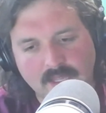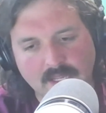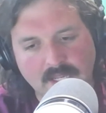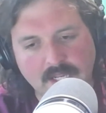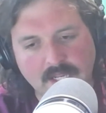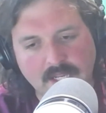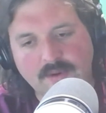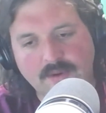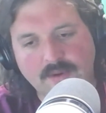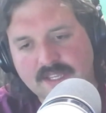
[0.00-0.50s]

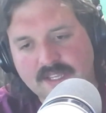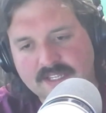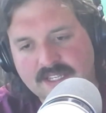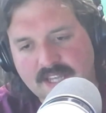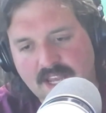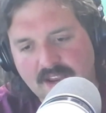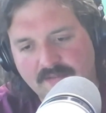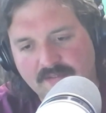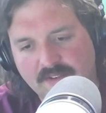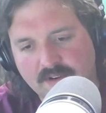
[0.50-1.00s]
you need to
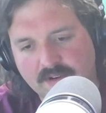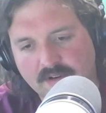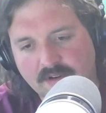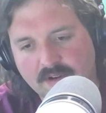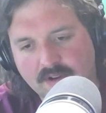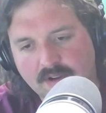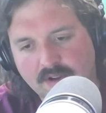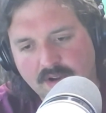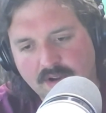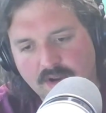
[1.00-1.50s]
savor
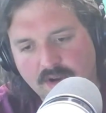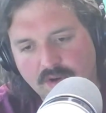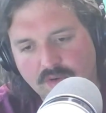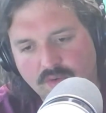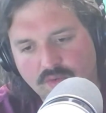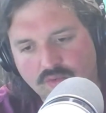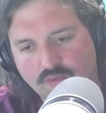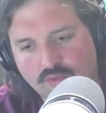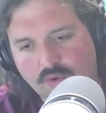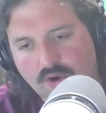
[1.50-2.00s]

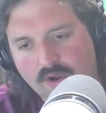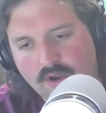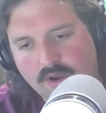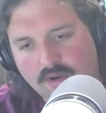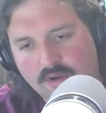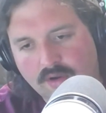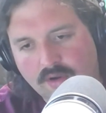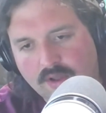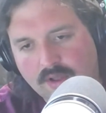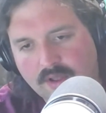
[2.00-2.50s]

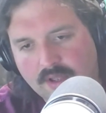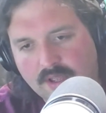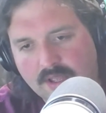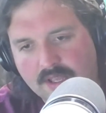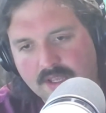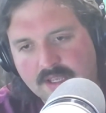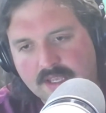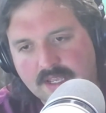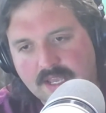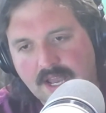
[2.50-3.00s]
Royal
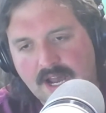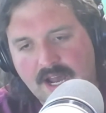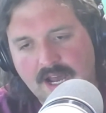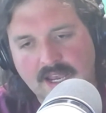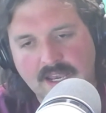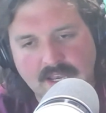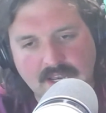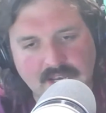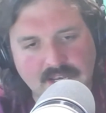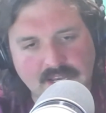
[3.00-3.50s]
God.